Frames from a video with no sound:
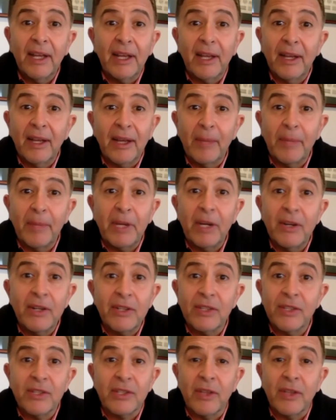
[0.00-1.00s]

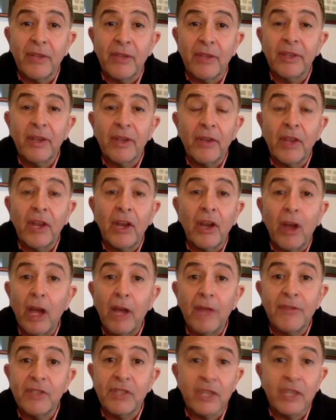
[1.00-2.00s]
appearances on the
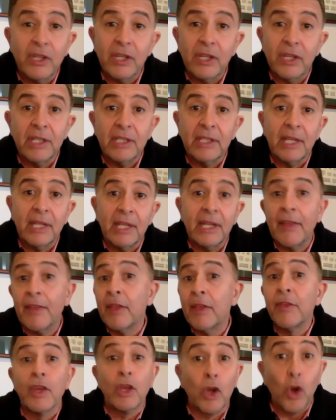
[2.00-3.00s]
live circuit,
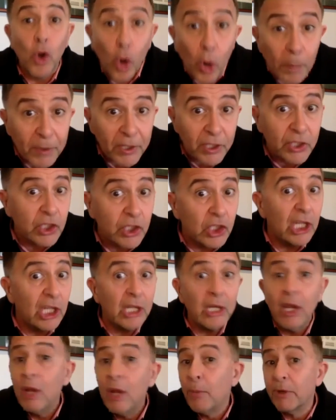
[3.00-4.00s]
and the corporate
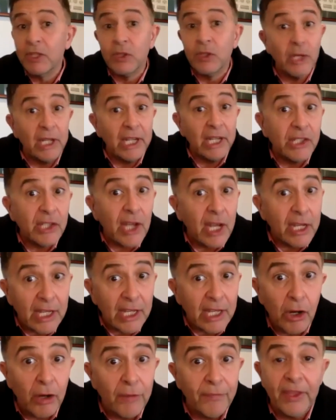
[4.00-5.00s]
scene was really
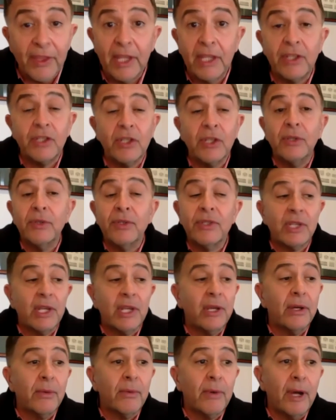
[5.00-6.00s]
taking off there too.
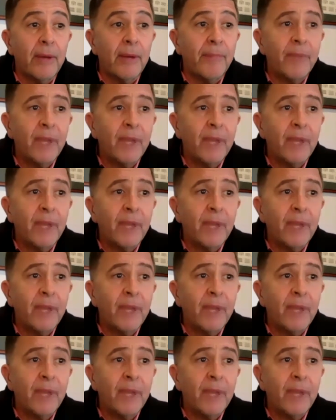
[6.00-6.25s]
So